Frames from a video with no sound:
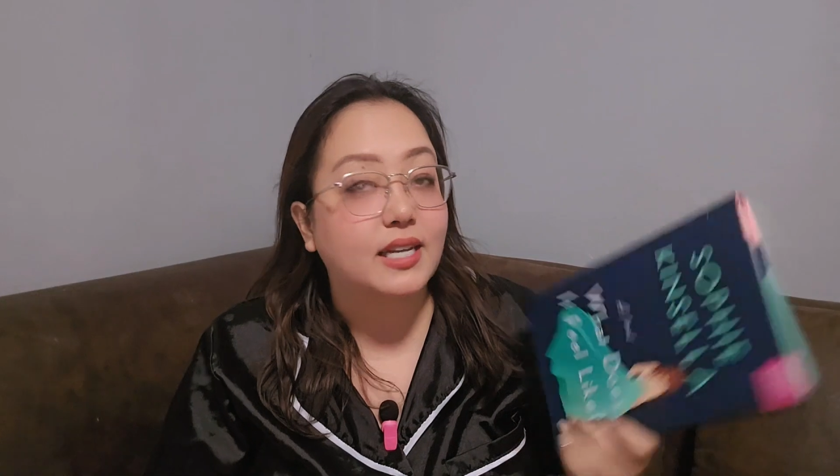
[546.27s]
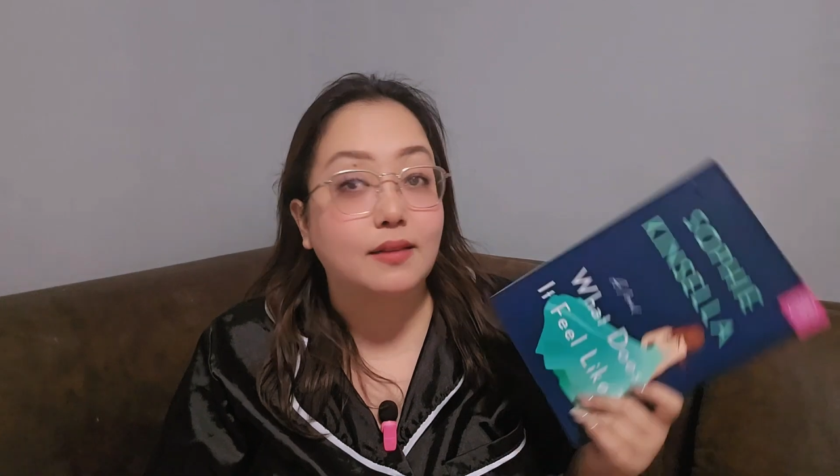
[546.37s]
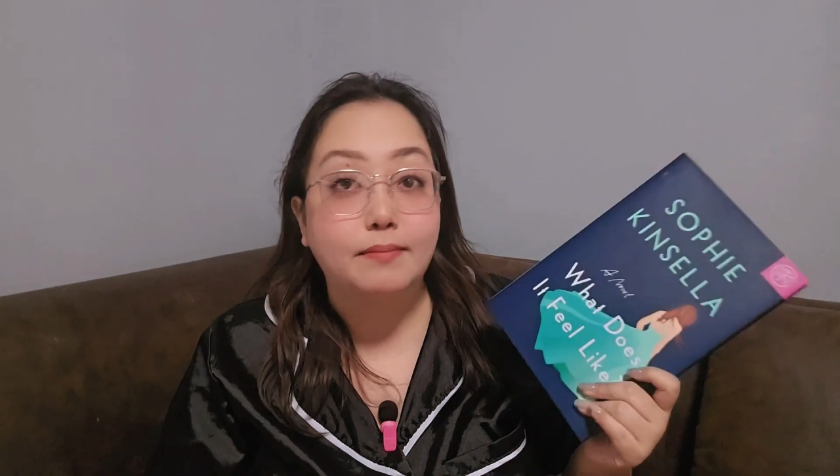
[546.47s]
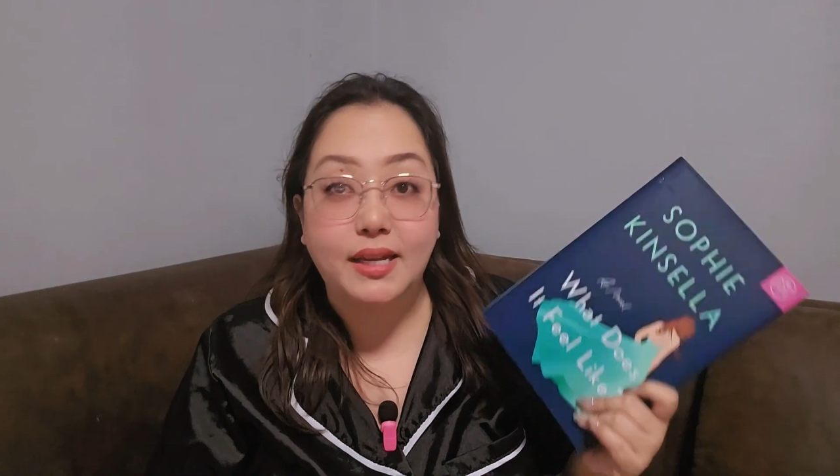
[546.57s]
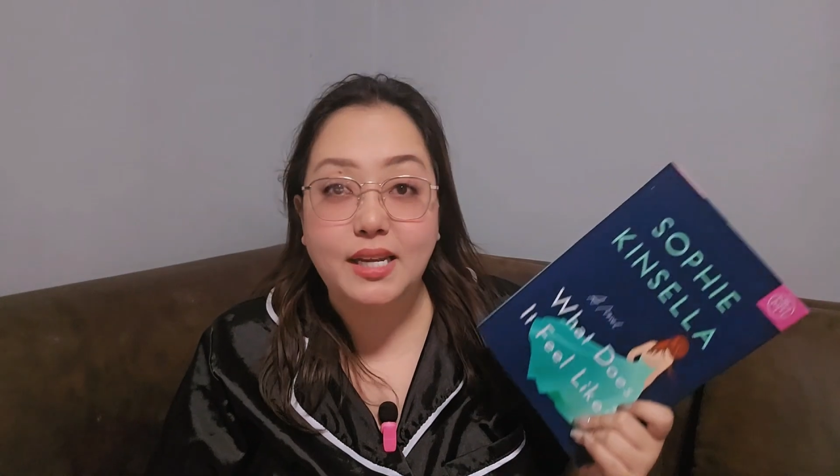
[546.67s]

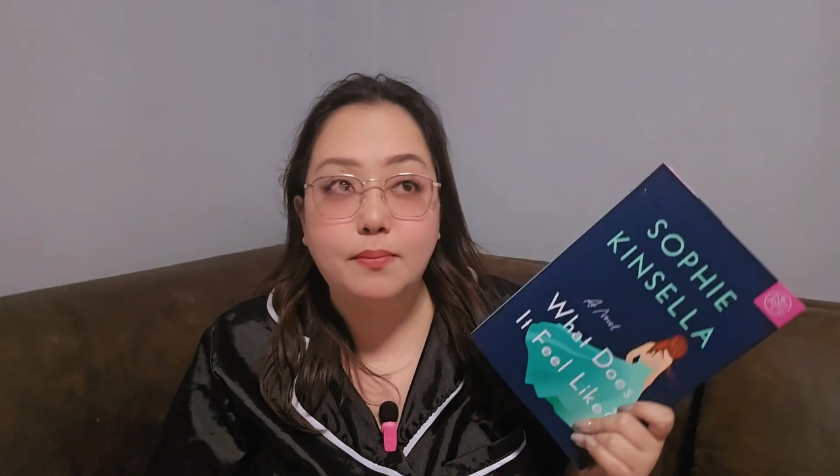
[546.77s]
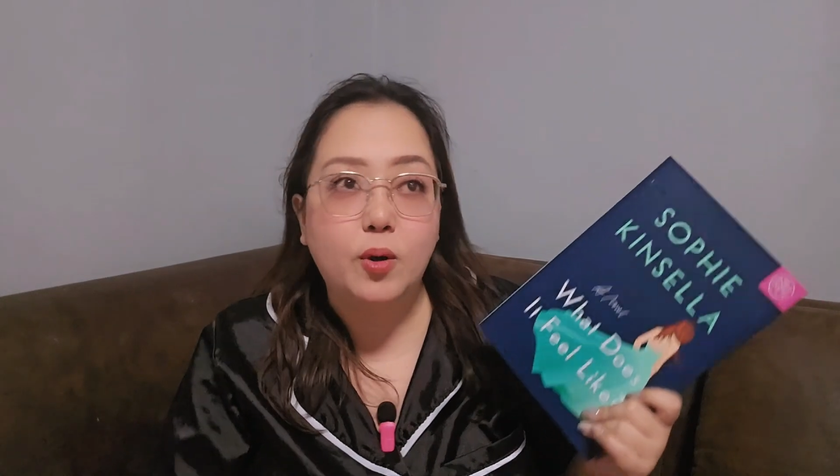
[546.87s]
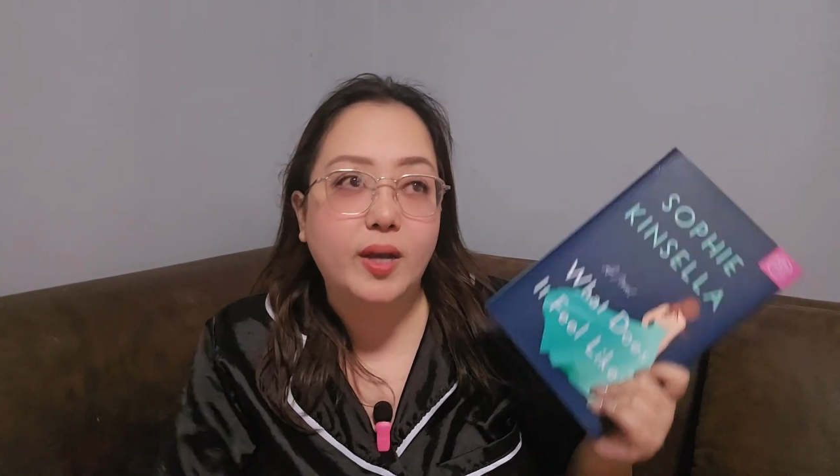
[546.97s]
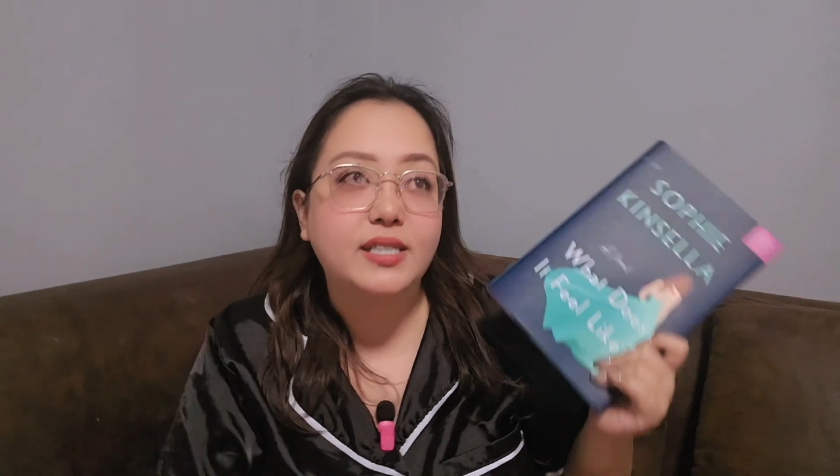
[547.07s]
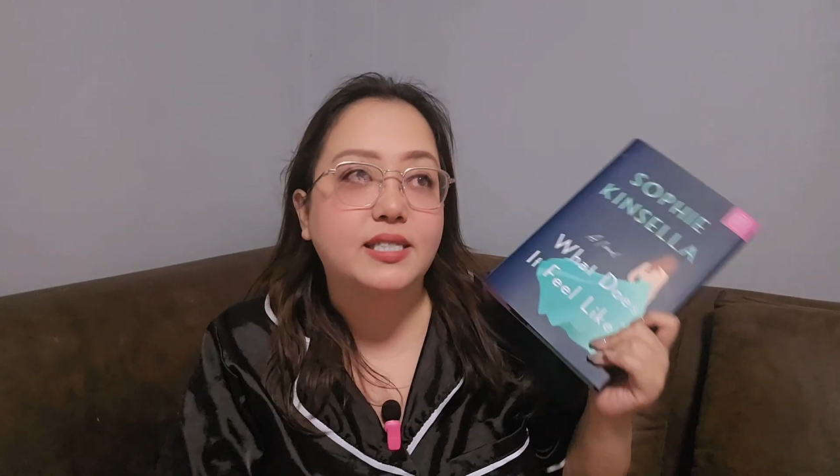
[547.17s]
at many
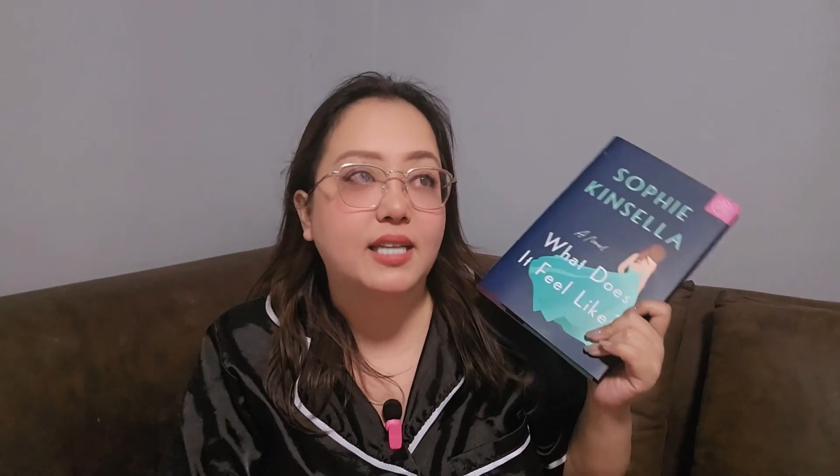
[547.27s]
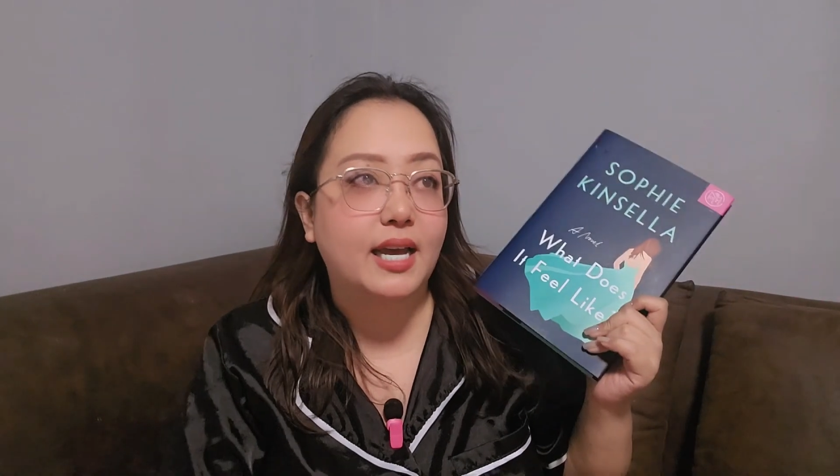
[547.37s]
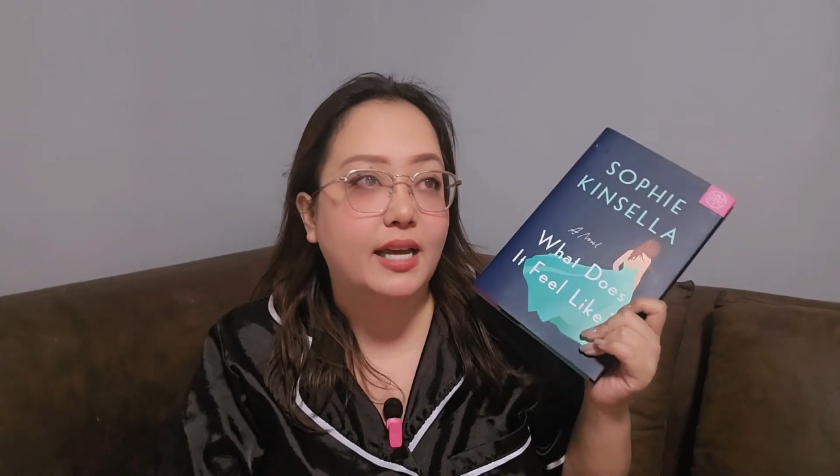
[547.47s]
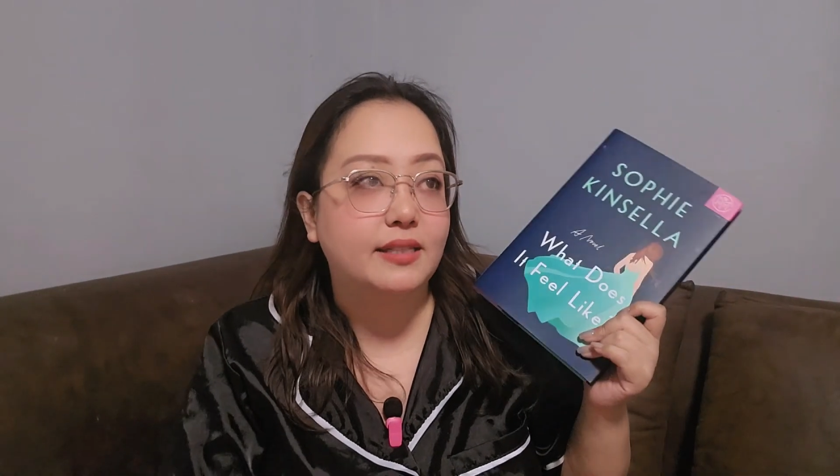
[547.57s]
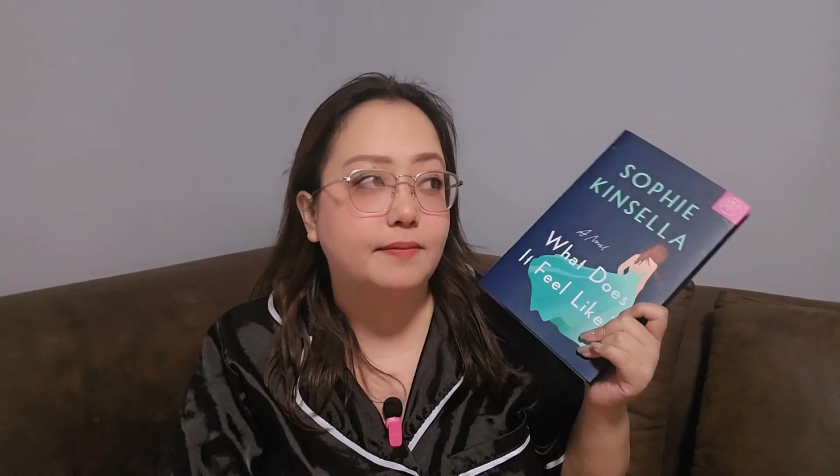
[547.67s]
points,
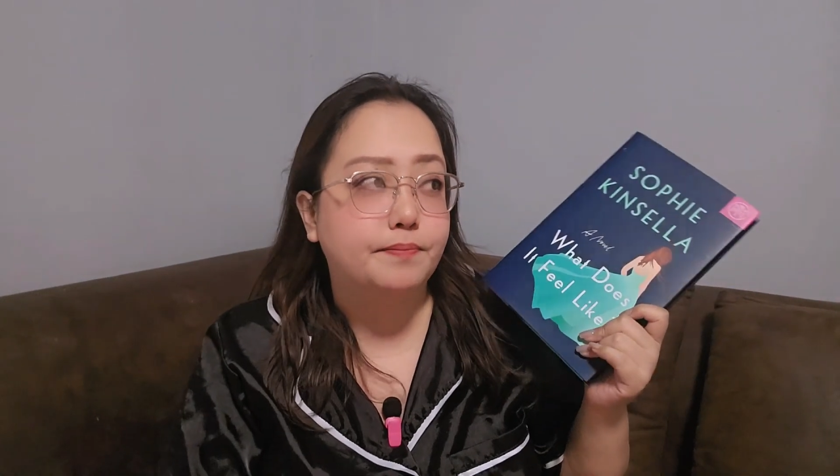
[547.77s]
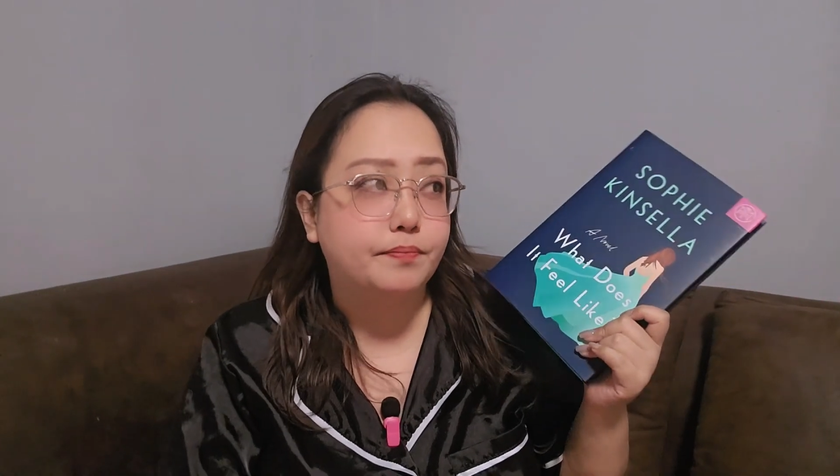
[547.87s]
and